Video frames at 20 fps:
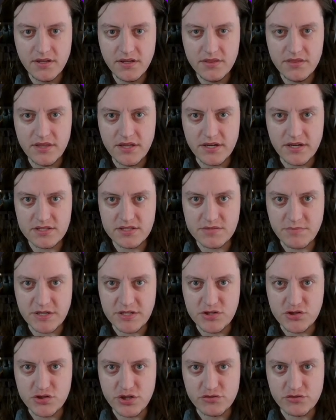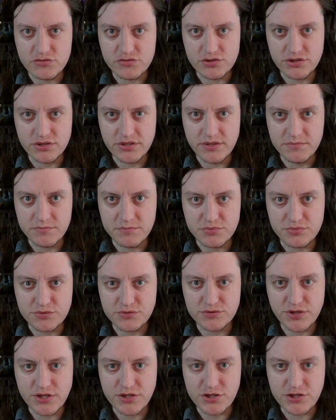That is my general
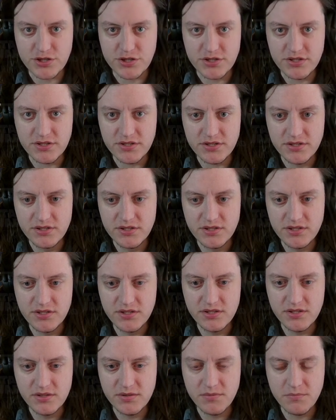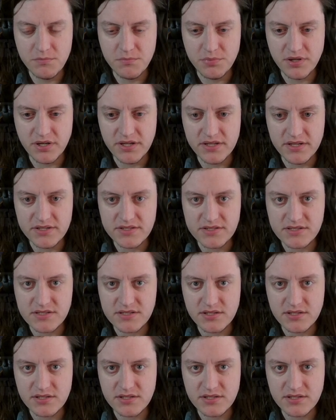impression, but